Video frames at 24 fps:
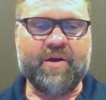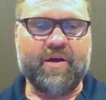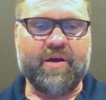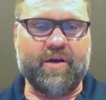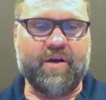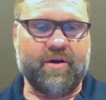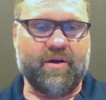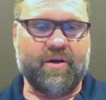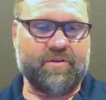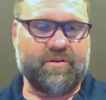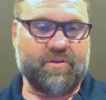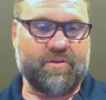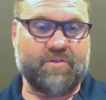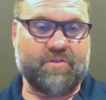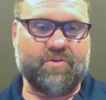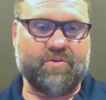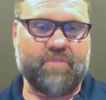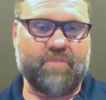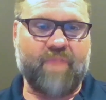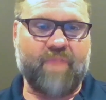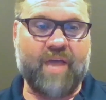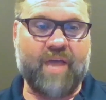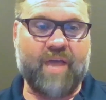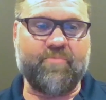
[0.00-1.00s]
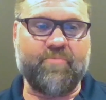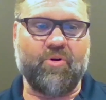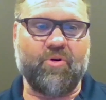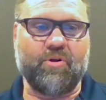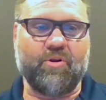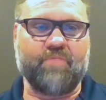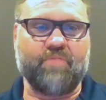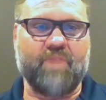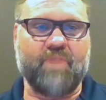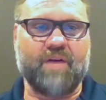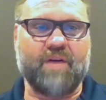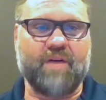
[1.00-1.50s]

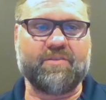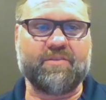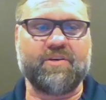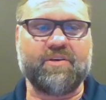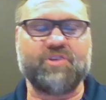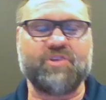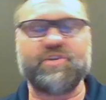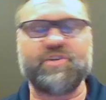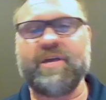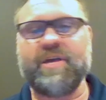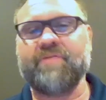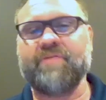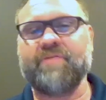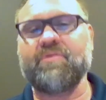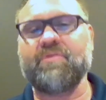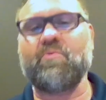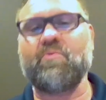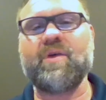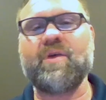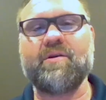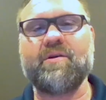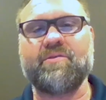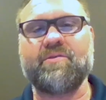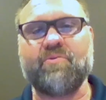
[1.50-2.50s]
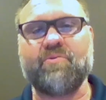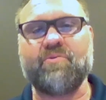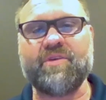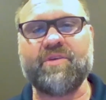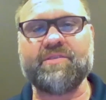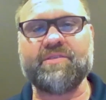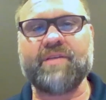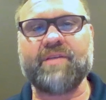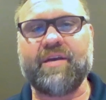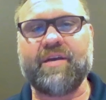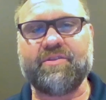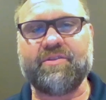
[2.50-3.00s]
bipolar montage. And the
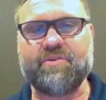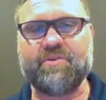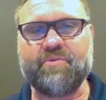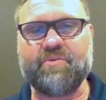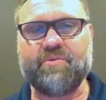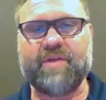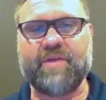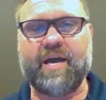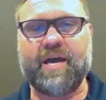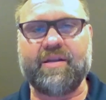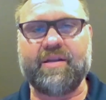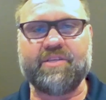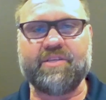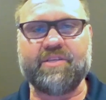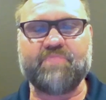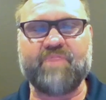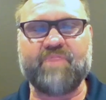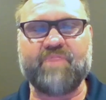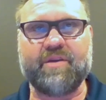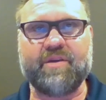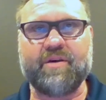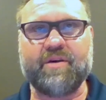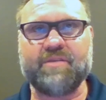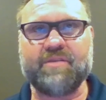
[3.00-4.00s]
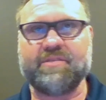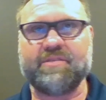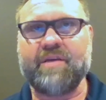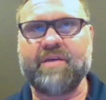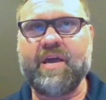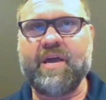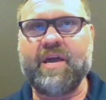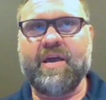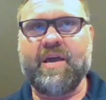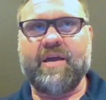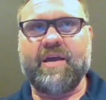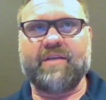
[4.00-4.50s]
reason I do that is because
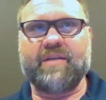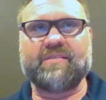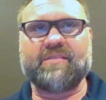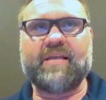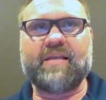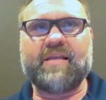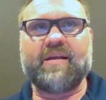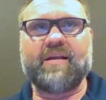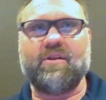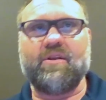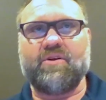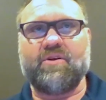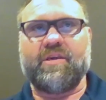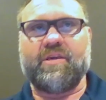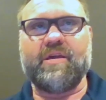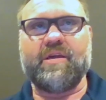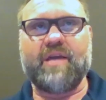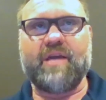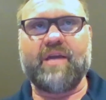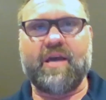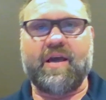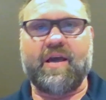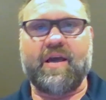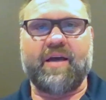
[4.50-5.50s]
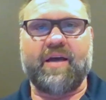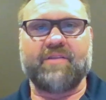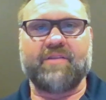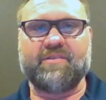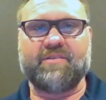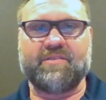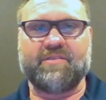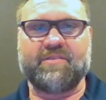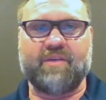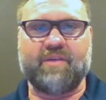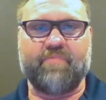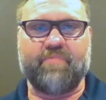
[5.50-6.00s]
it's like looking at
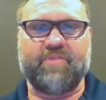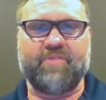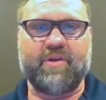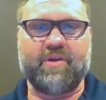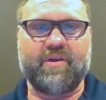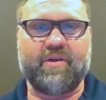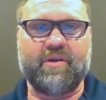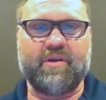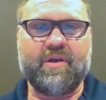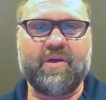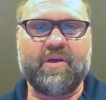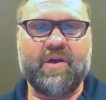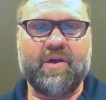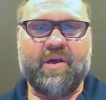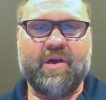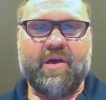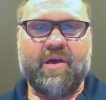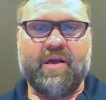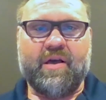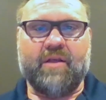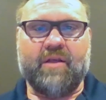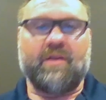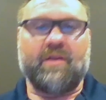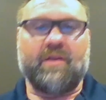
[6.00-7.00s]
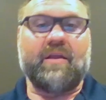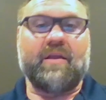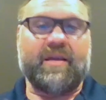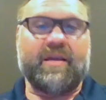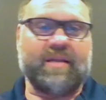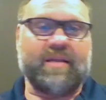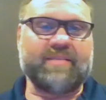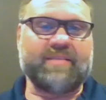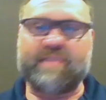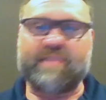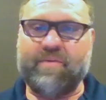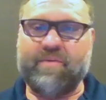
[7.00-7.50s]
something
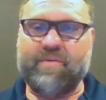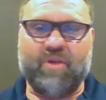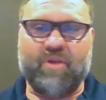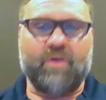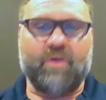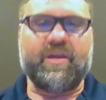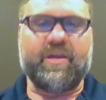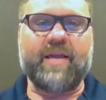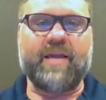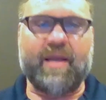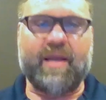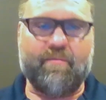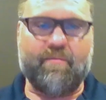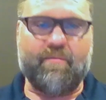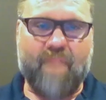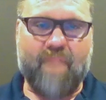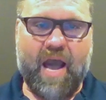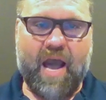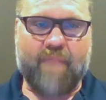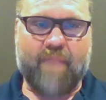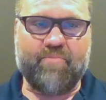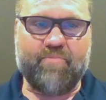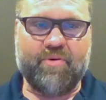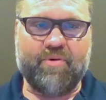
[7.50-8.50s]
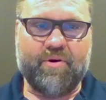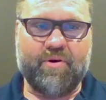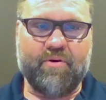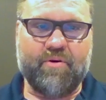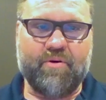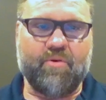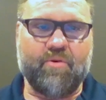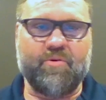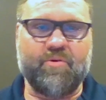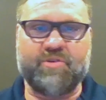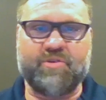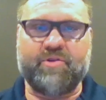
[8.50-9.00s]
like, let's say we're looking at a map,
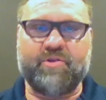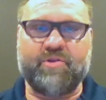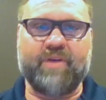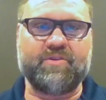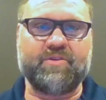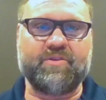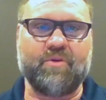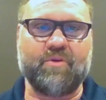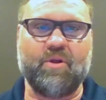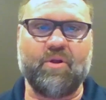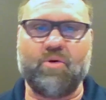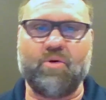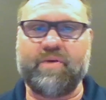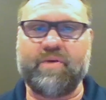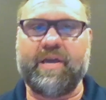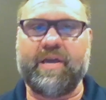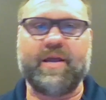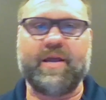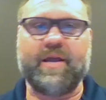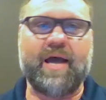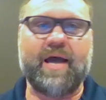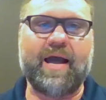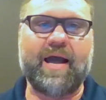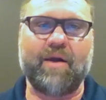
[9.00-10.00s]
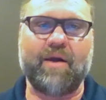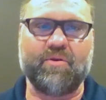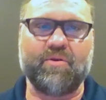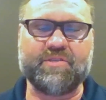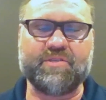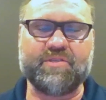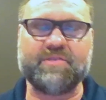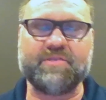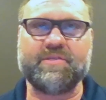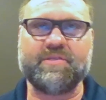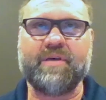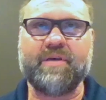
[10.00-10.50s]
or we're trying to locate a
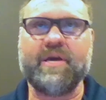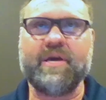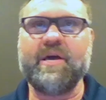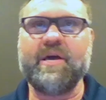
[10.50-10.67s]
house.